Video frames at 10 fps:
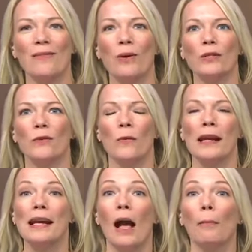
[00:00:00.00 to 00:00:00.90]
Most of you
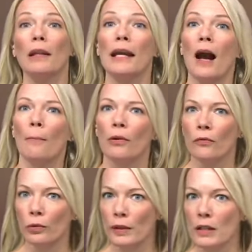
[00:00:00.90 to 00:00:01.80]
waking up in the upper
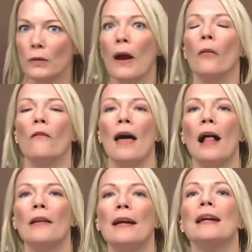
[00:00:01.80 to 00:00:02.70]
forties around the
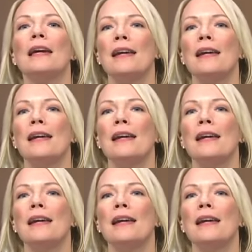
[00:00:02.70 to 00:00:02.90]
valley.